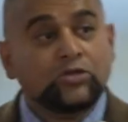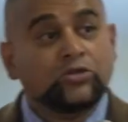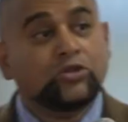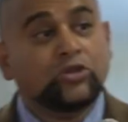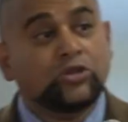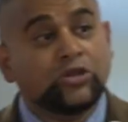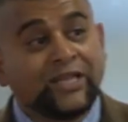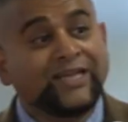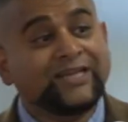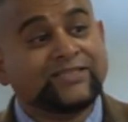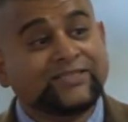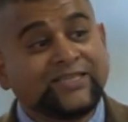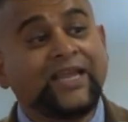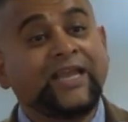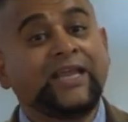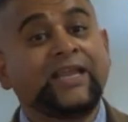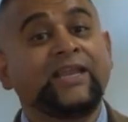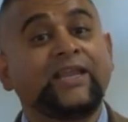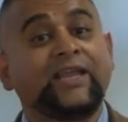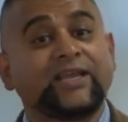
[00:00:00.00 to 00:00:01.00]

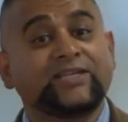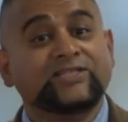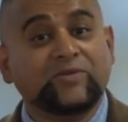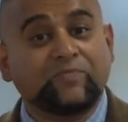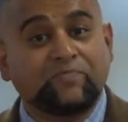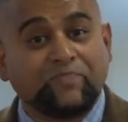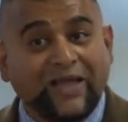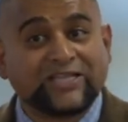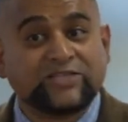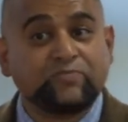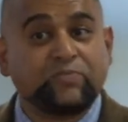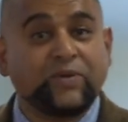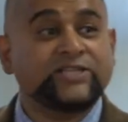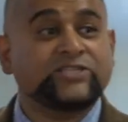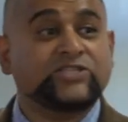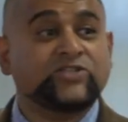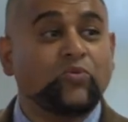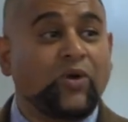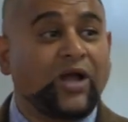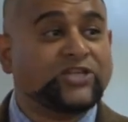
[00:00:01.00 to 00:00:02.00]
LinkedIn is the best
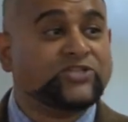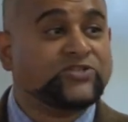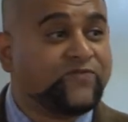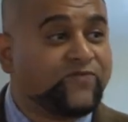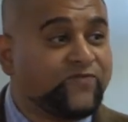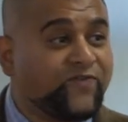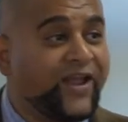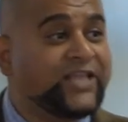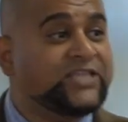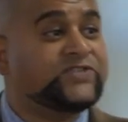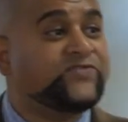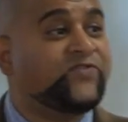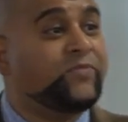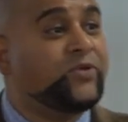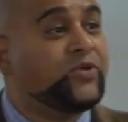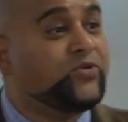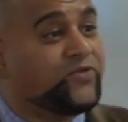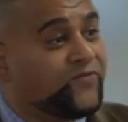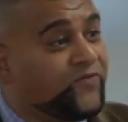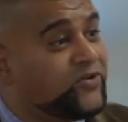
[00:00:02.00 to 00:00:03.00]
place to watch your friends from
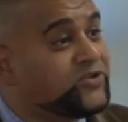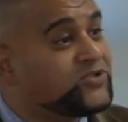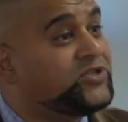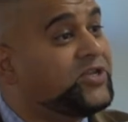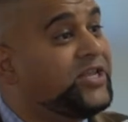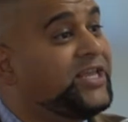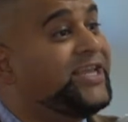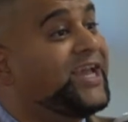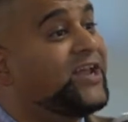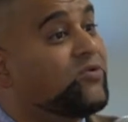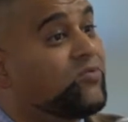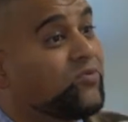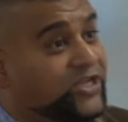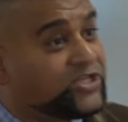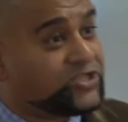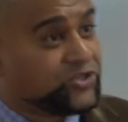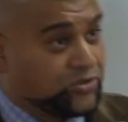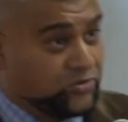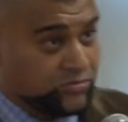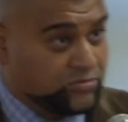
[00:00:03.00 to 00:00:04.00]
university get
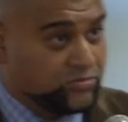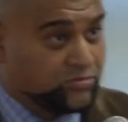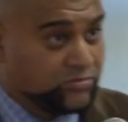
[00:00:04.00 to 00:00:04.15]
richer.